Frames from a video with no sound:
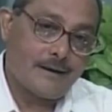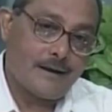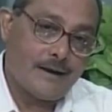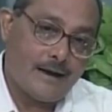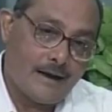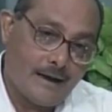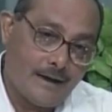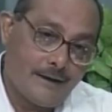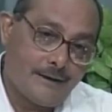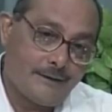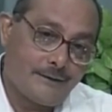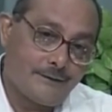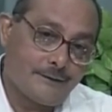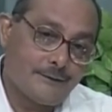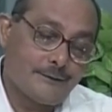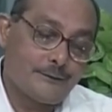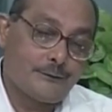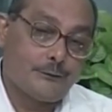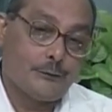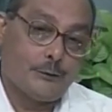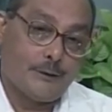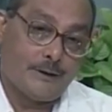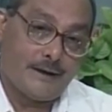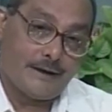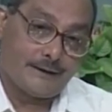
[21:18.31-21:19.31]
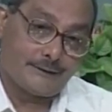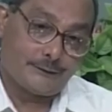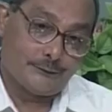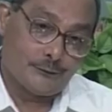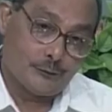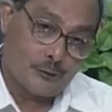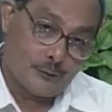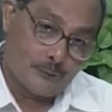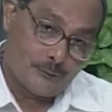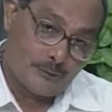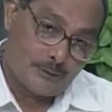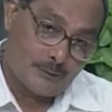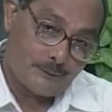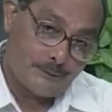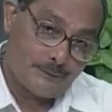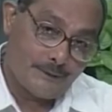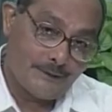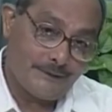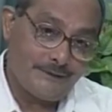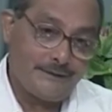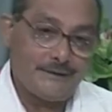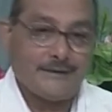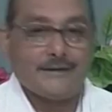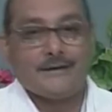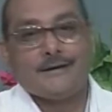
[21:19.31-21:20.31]
Art, though has no
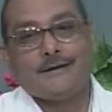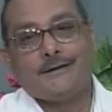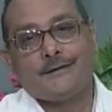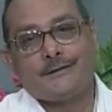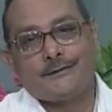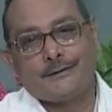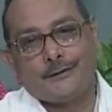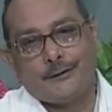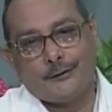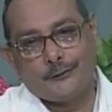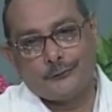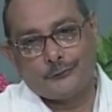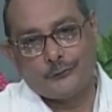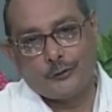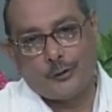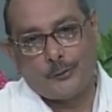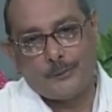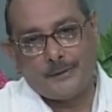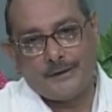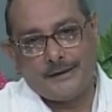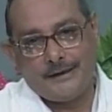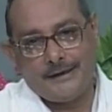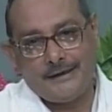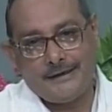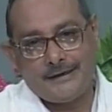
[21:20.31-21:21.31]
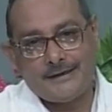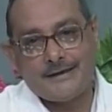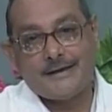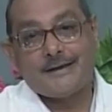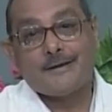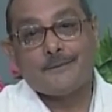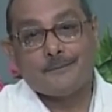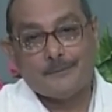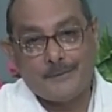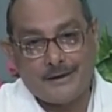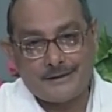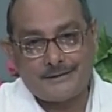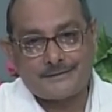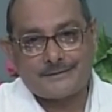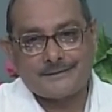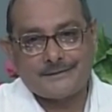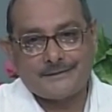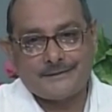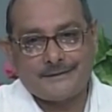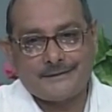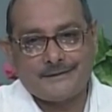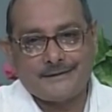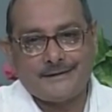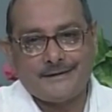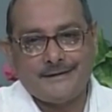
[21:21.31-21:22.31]
purpose, serves no meaning, but
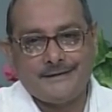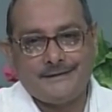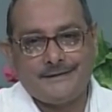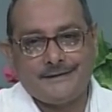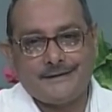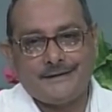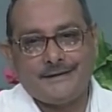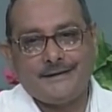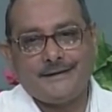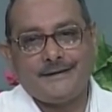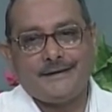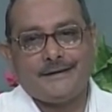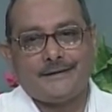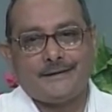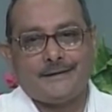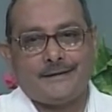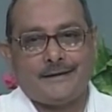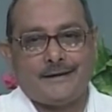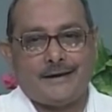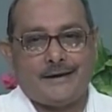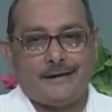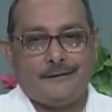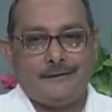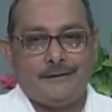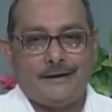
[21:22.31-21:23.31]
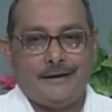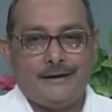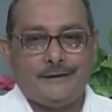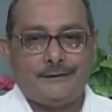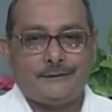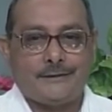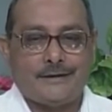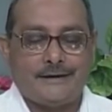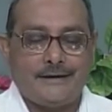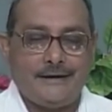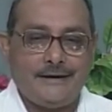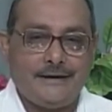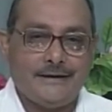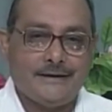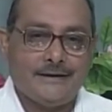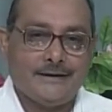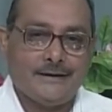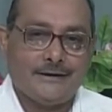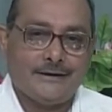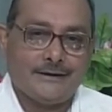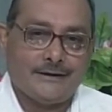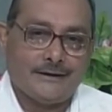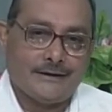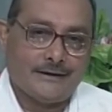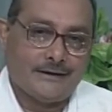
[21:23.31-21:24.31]
is eh, a, is very
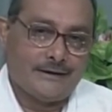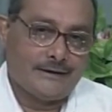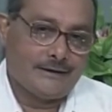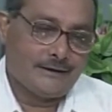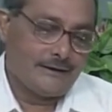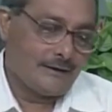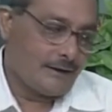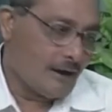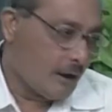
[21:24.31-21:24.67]
uh,